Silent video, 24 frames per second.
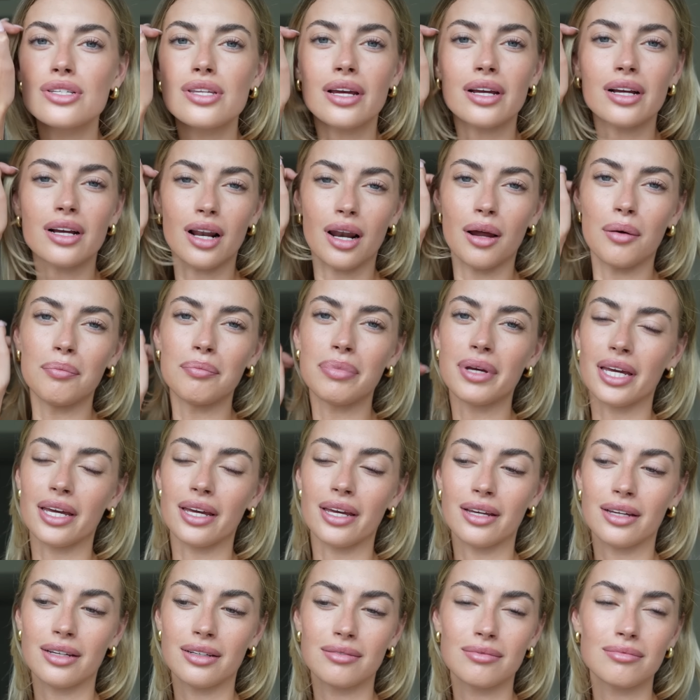like
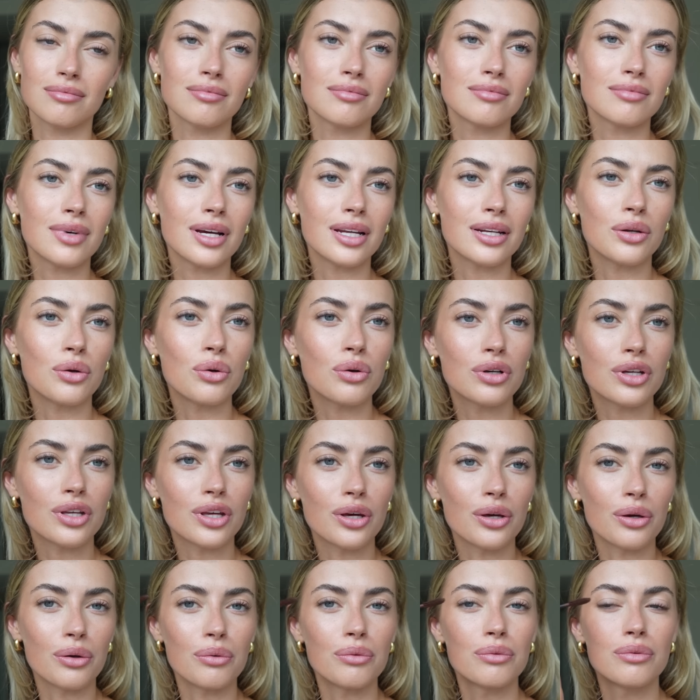clumpy and not
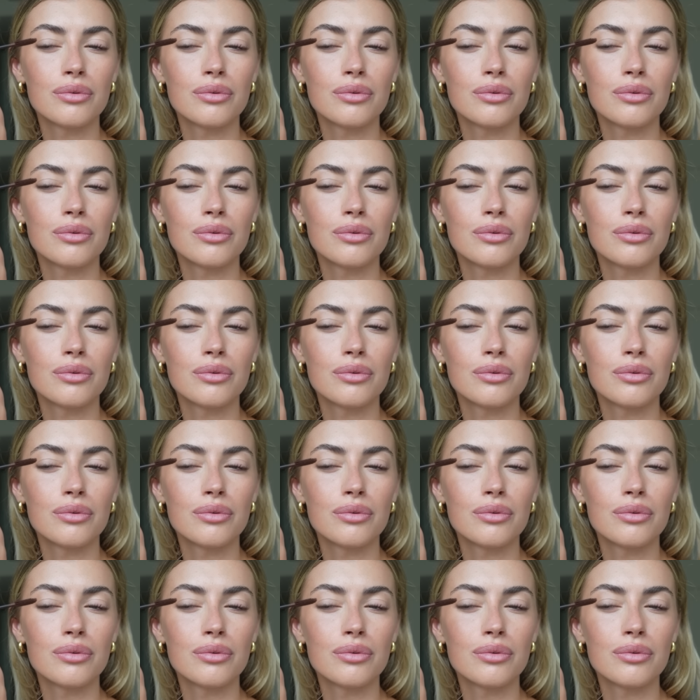cute.